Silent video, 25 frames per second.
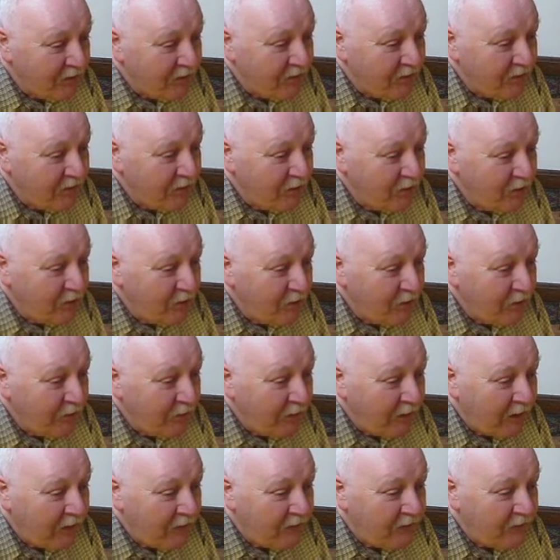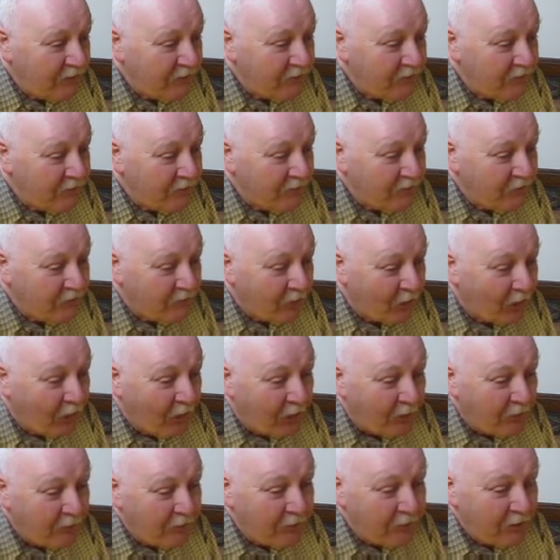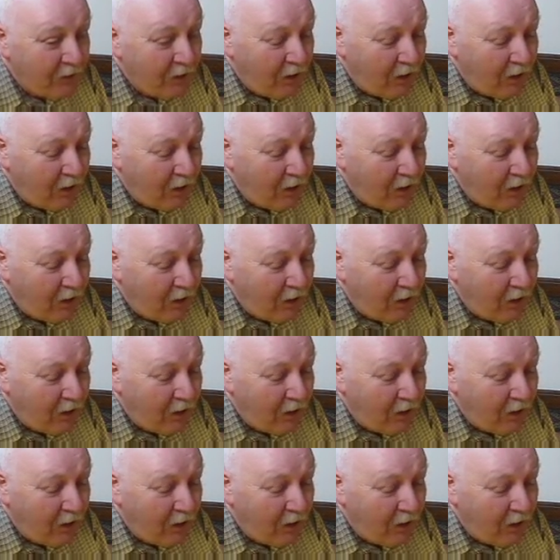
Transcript: Now the pennies have dropped